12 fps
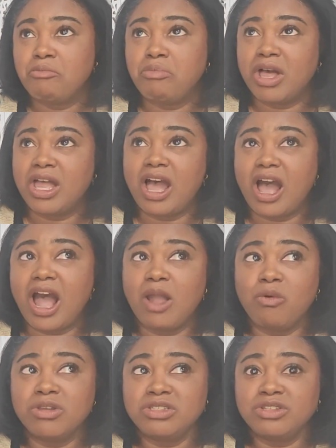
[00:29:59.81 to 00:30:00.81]
but I
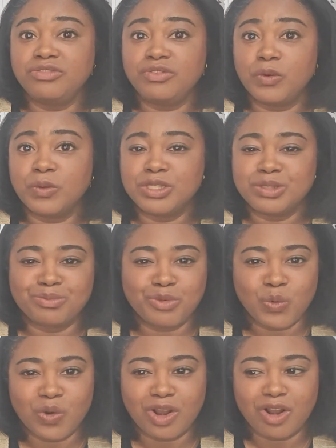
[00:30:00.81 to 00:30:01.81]
want to focus
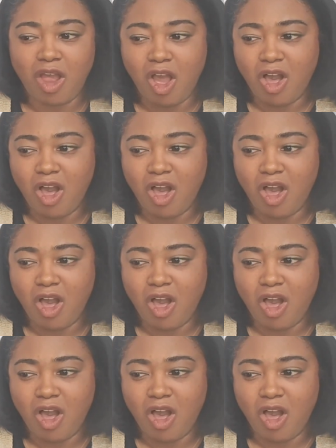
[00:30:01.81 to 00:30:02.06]
more